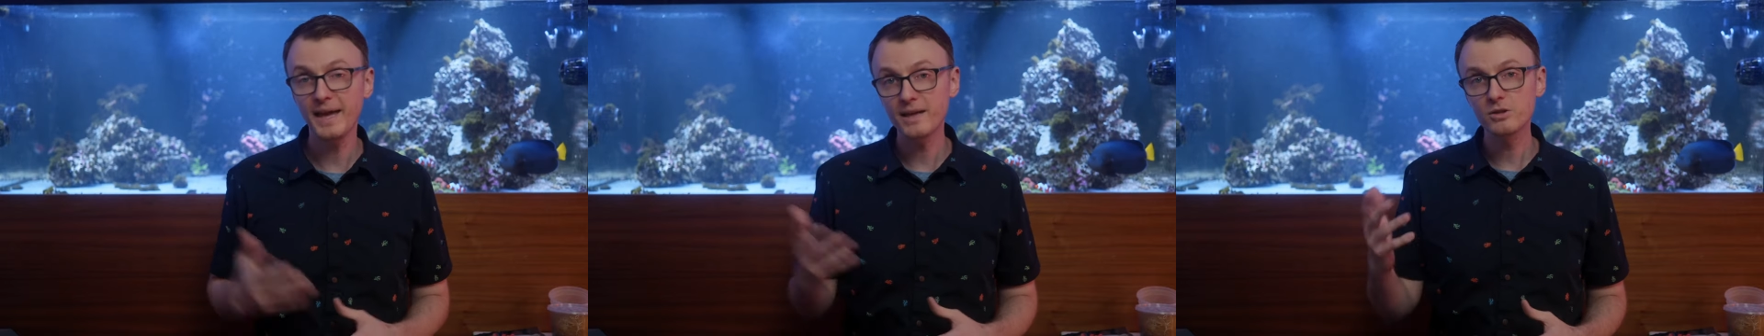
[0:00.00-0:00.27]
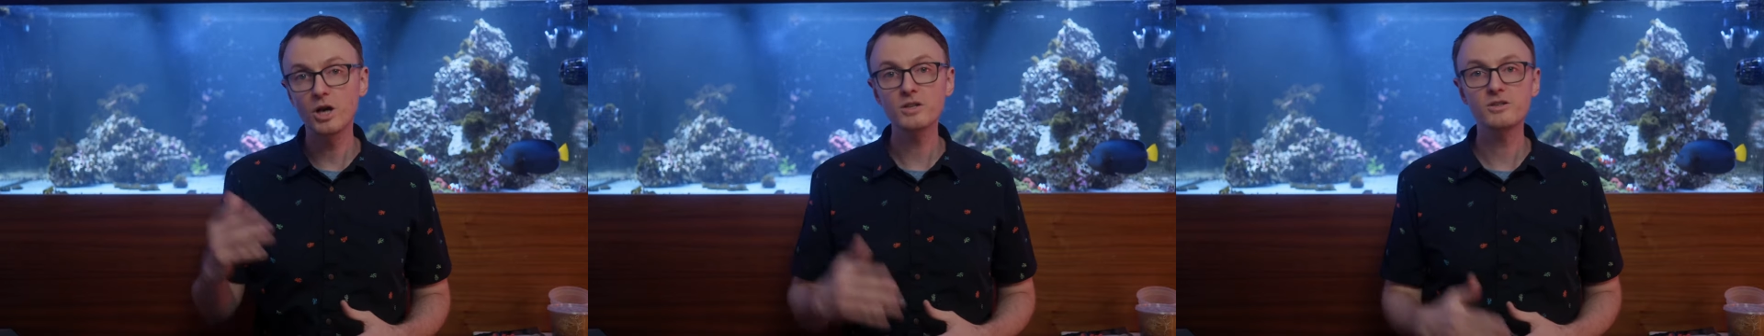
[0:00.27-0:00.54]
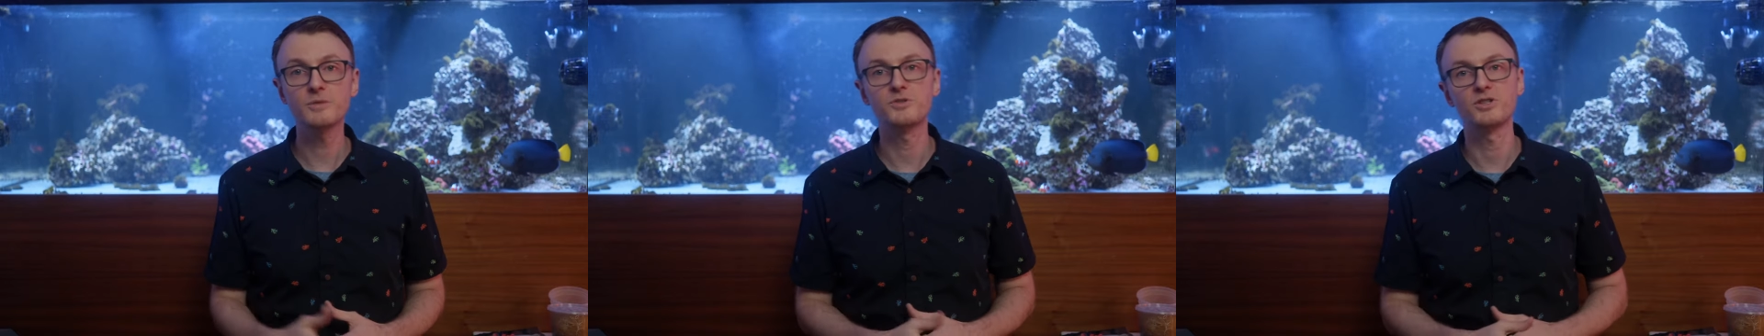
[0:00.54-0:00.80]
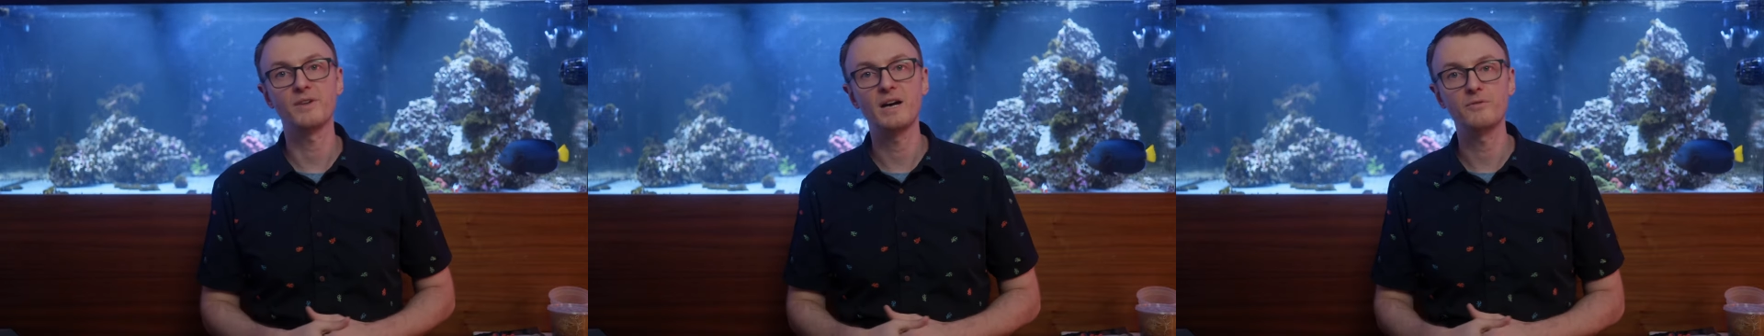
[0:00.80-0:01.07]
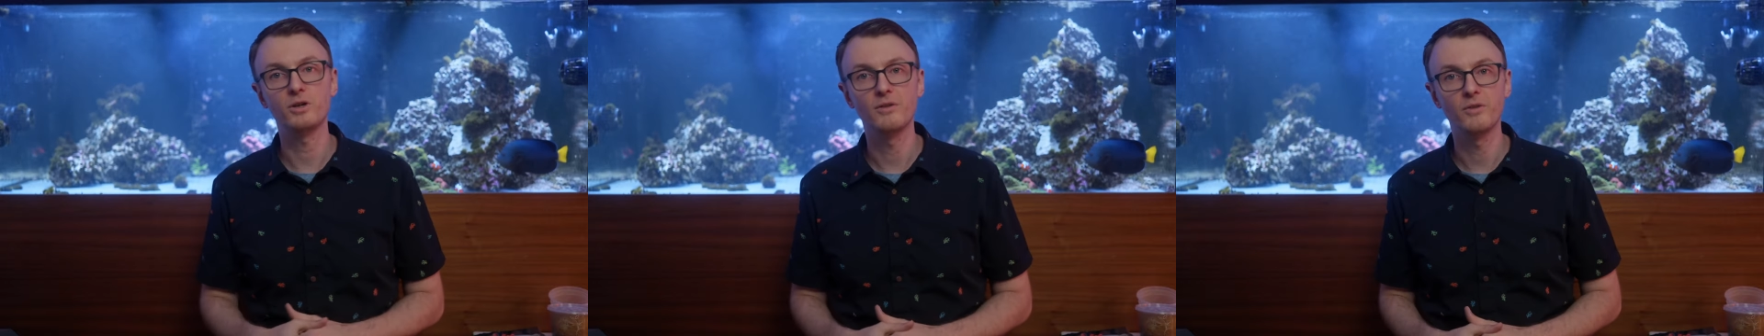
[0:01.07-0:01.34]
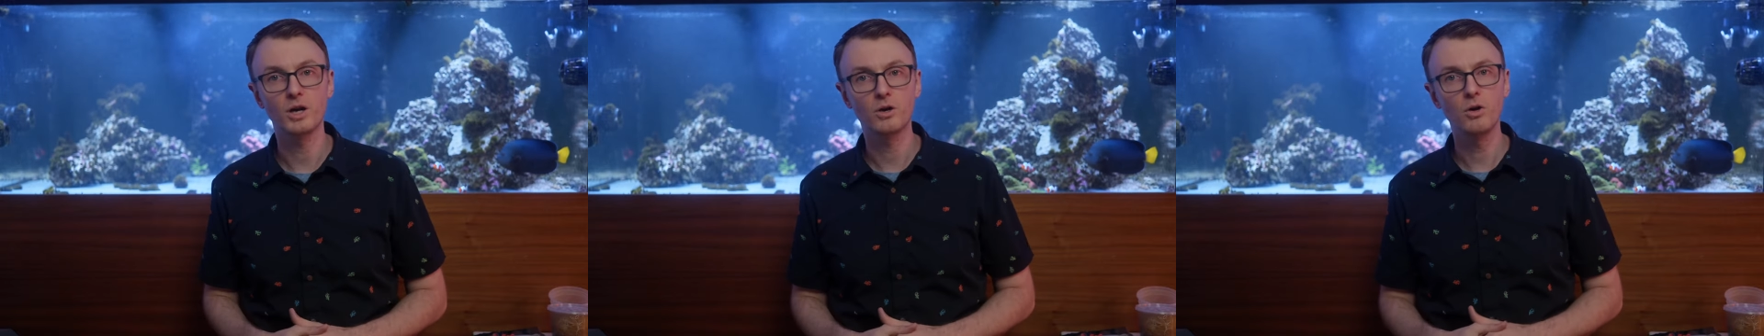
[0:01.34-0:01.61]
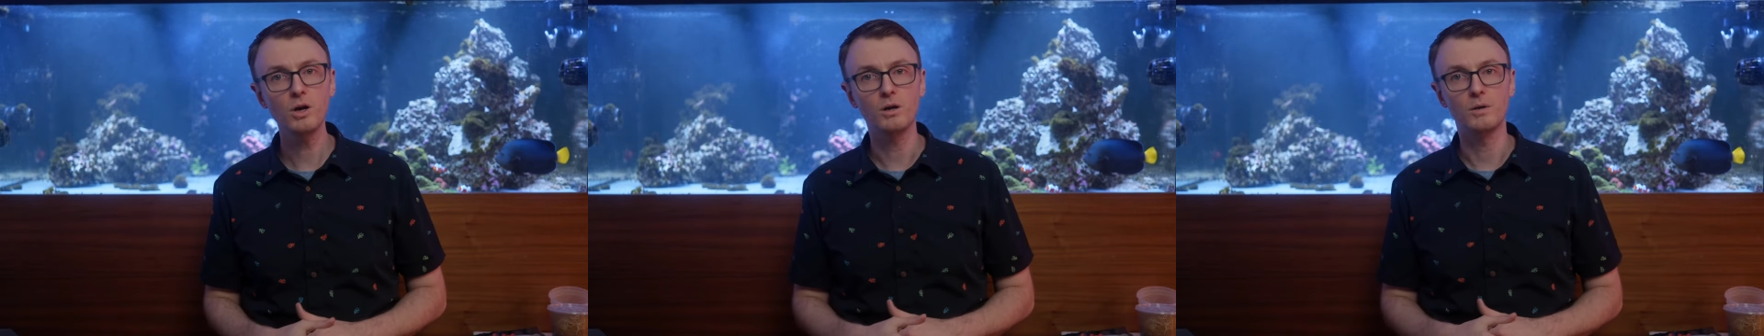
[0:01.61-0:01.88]
and long-term survival of our
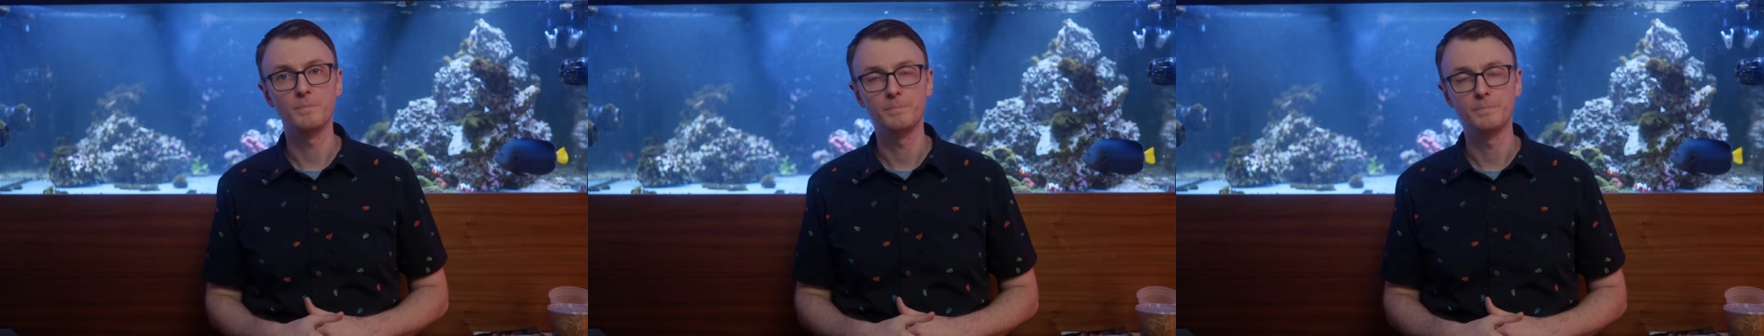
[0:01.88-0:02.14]
coral.